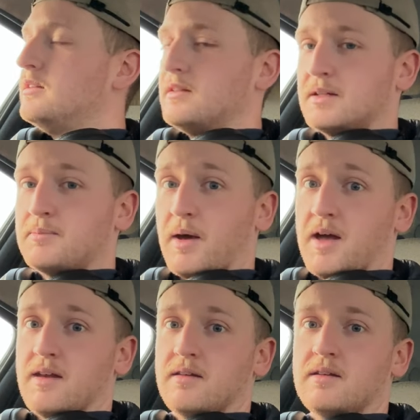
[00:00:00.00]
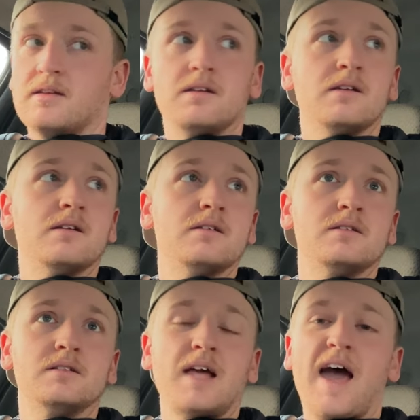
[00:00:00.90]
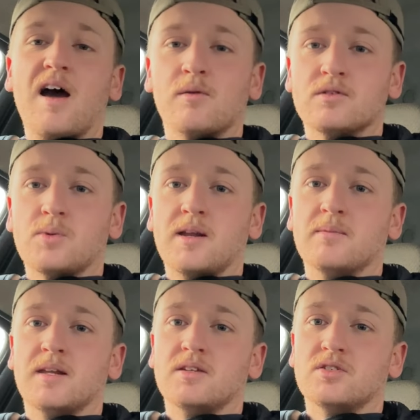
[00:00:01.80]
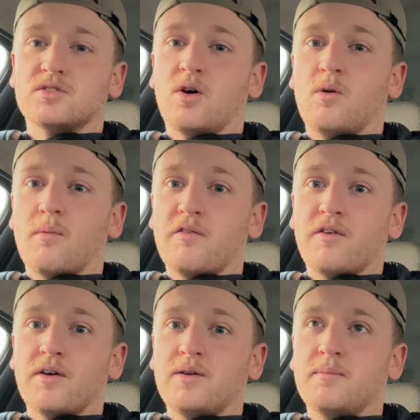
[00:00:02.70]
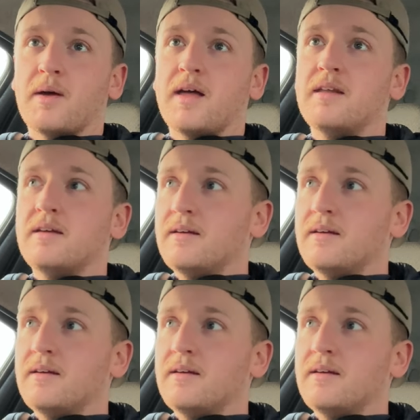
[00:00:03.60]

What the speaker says: That's bad. Hour and 20 minutes just on my phone in bed.